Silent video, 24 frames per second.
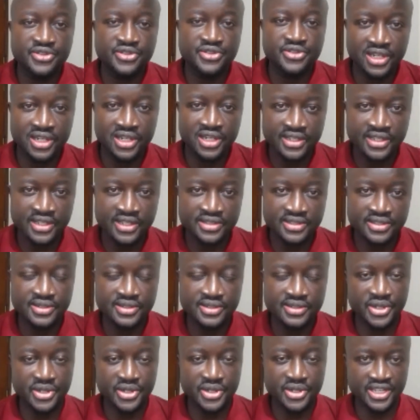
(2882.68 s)
shillings
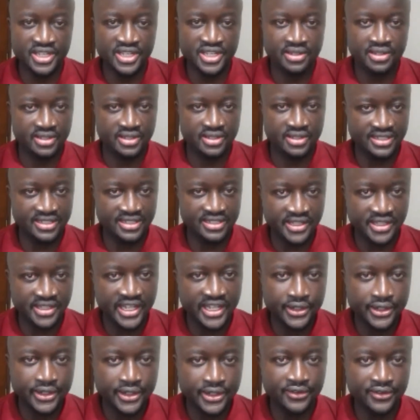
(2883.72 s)
per share as at the
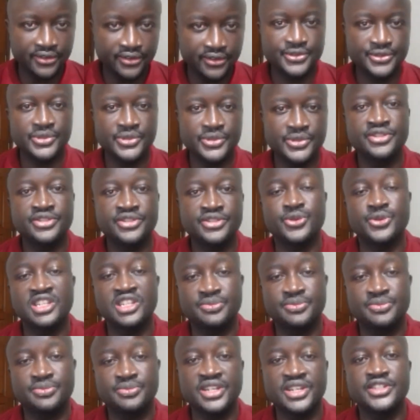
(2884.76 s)
end of last week. So
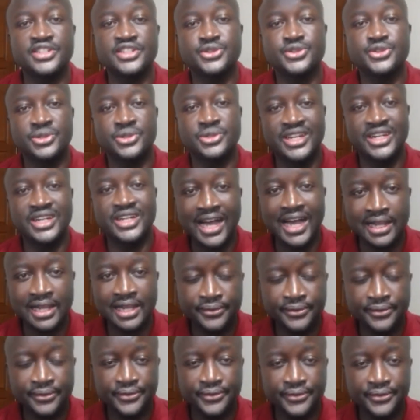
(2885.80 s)
expected to
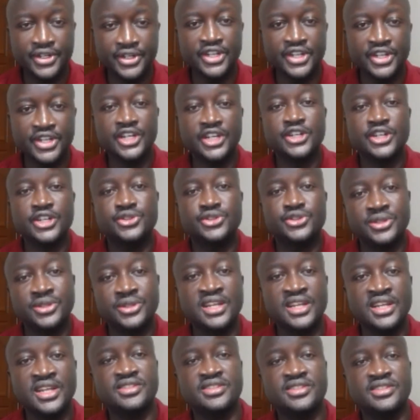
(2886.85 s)
halve so
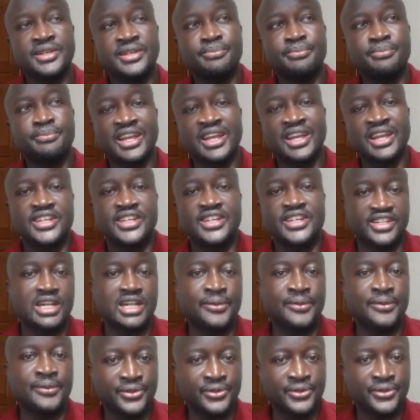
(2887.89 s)
that the market
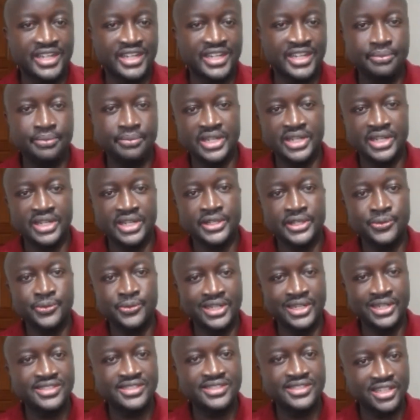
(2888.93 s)
cap for the company
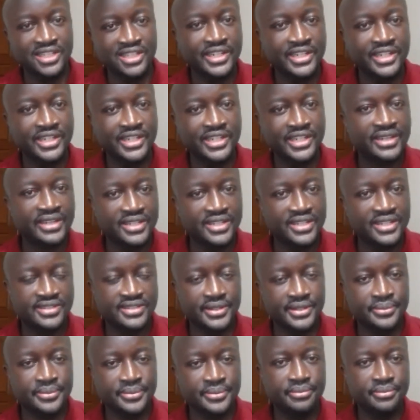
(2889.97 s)
will still remain the
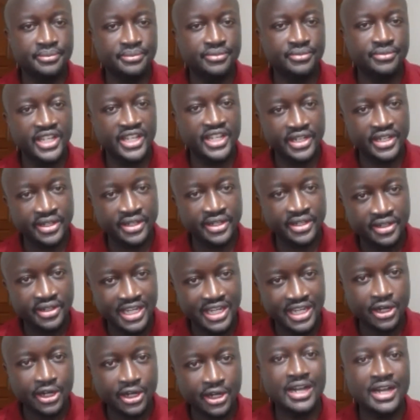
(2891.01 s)
same in
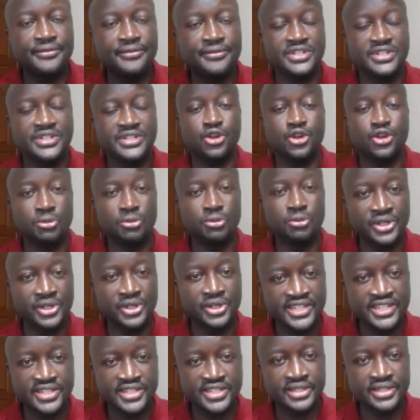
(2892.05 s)
after
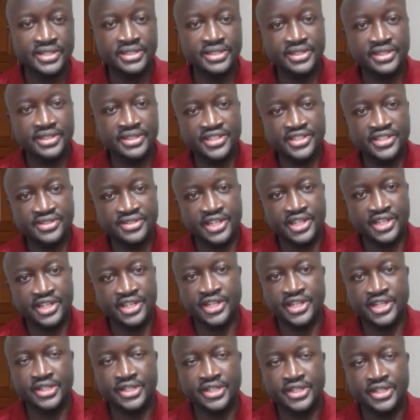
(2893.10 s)
accommodating this
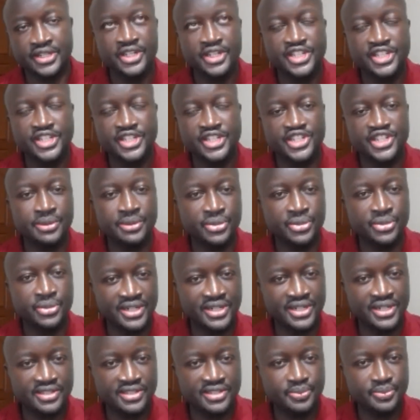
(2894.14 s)
uh, share
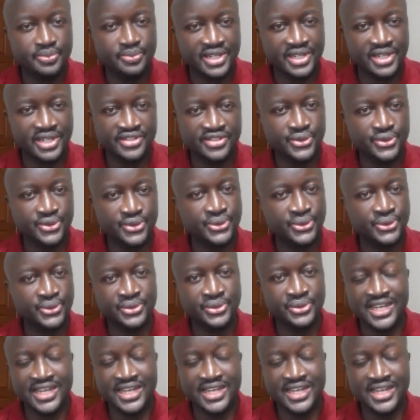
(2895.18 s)
bonus price. So
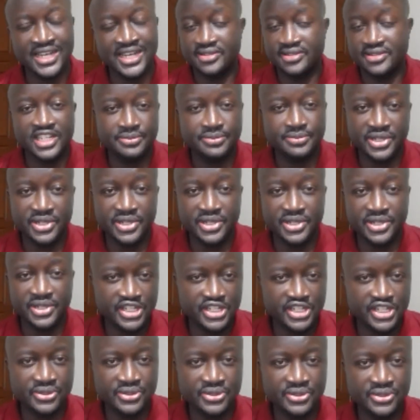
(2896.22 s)
that's the
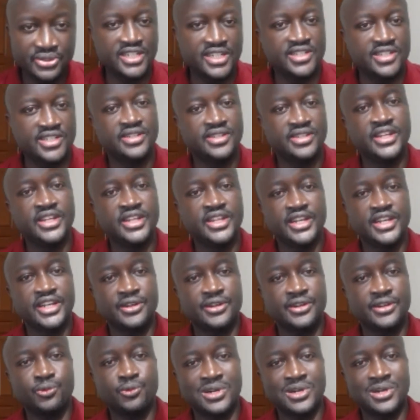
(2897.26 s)
expectation that uh,
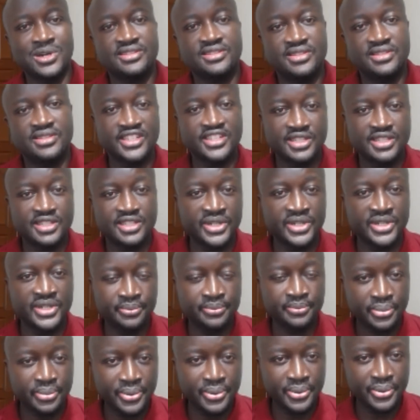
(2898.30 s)
once it's been
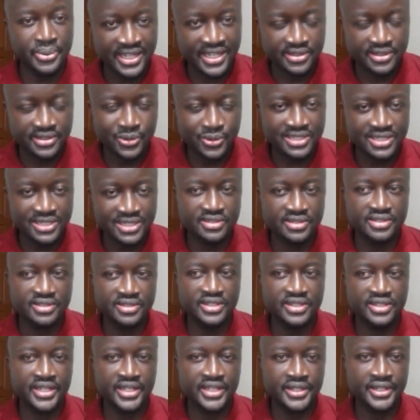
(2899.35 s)
priced, once
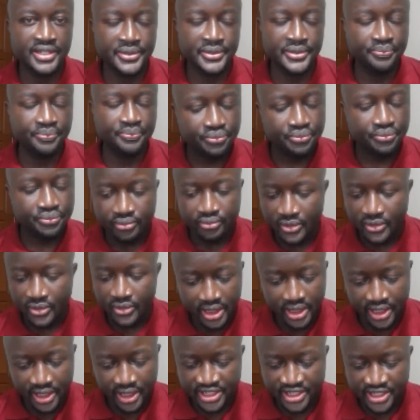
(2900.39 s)
the
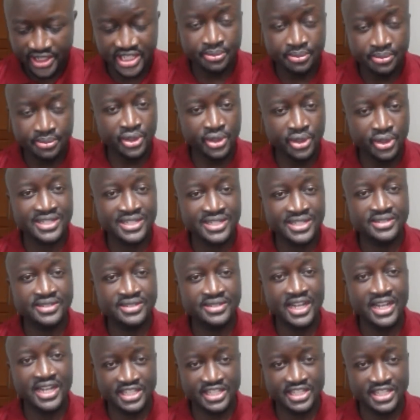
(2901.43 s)
uh, share bonus
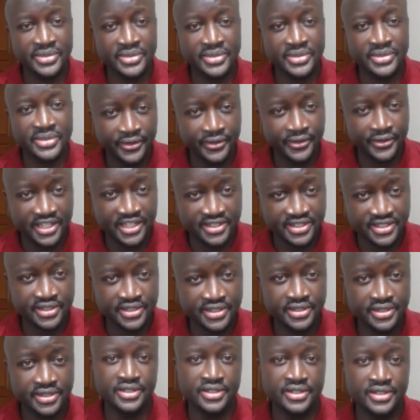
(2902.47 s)
has been
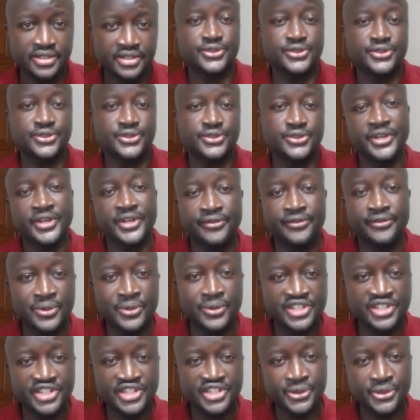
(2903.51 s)
affected, so for every
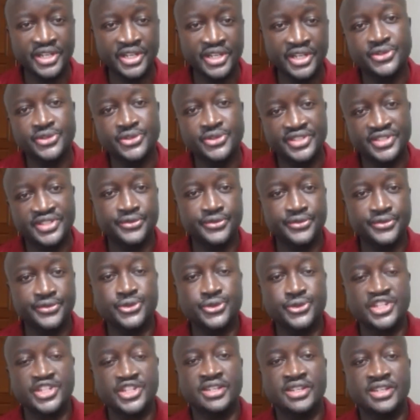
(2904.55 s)
one share you get to receive two
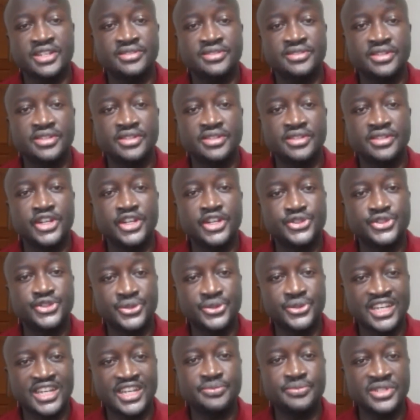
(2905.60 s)
shares. So
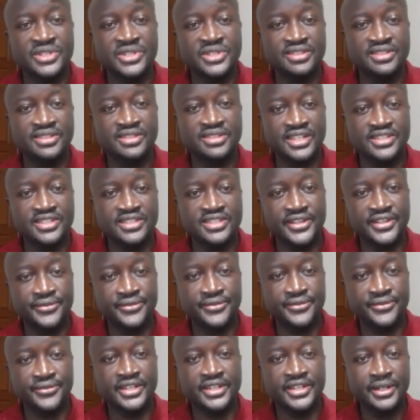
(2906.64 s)
that means that
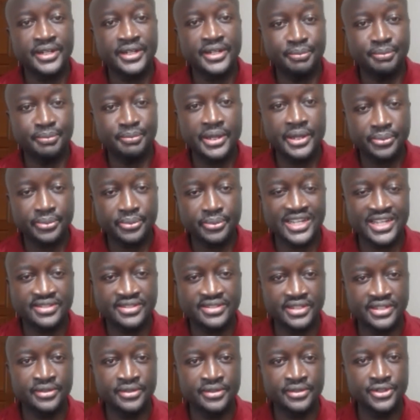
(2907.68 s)
even my
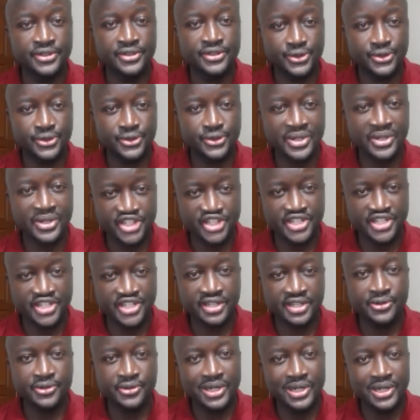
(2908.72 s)
pricing, so my
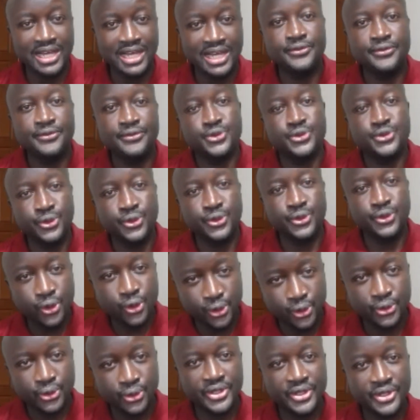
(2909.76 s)
share will have to
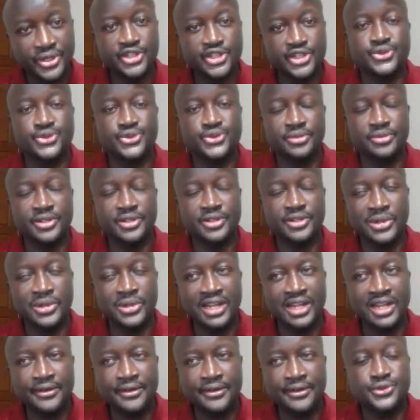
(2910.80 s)
go into, will
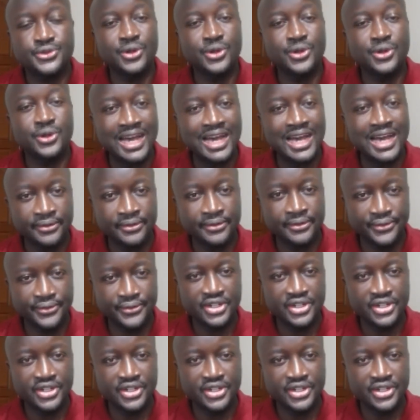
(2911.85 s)
have to halve